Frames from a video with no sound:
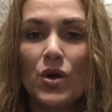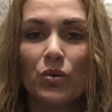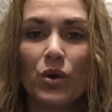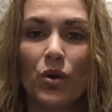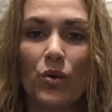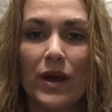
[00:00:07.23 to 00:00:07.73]

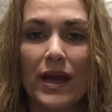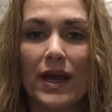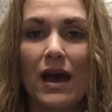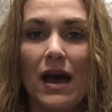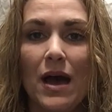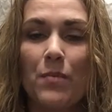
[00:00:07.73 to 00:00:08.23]
Real
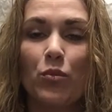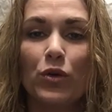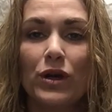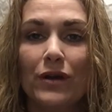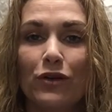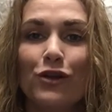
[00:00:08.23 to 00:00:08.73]
quick,
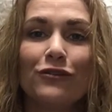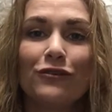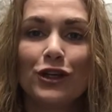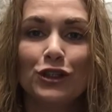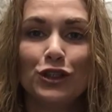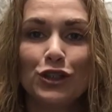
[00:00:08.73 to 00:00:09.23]
whenever you're
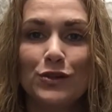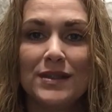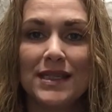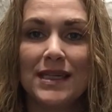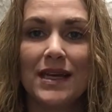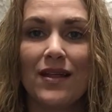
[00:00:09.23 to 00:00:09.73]
first
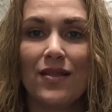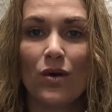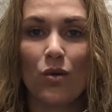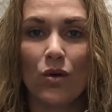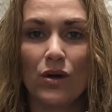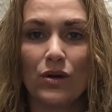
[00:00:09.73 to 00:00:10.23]
using
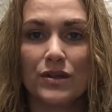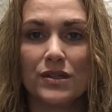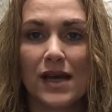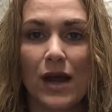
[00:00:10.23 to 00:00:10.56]
the oils,